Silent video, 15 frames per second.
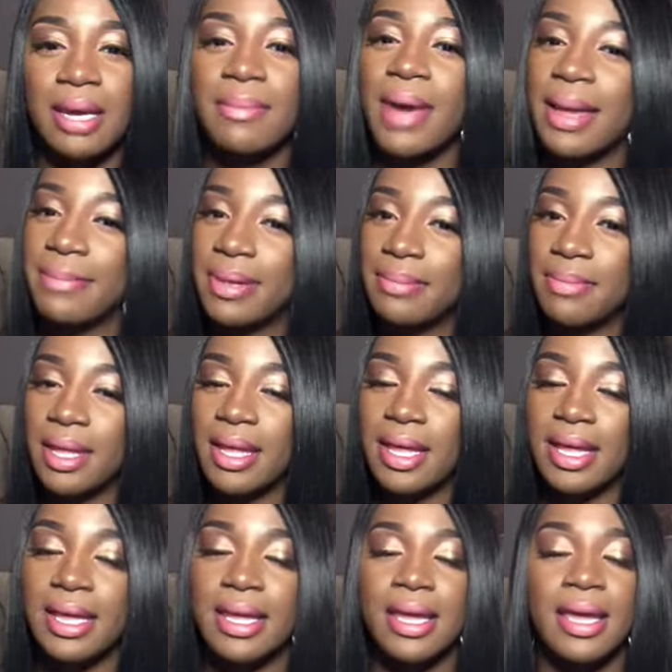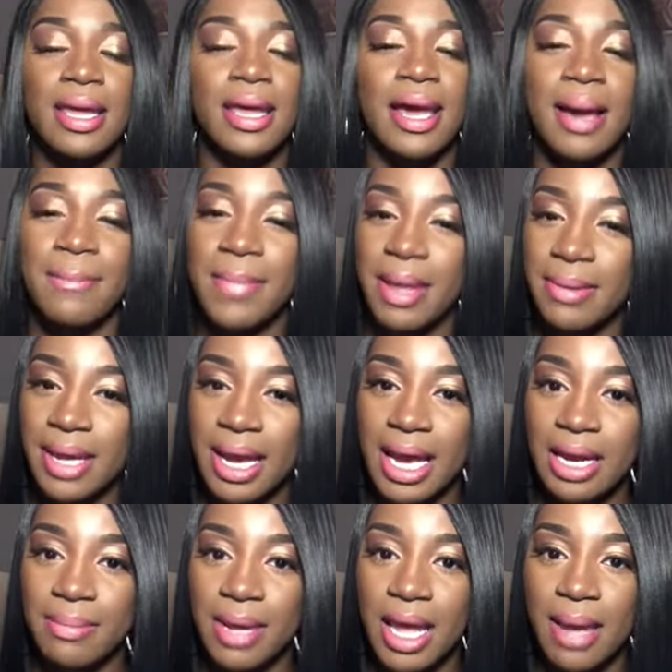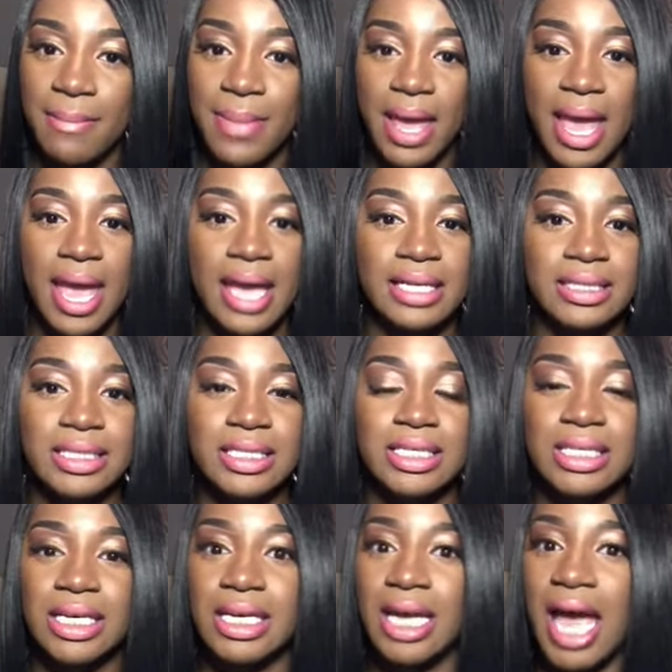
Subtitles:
It might be me. Maybe I got a bad batch.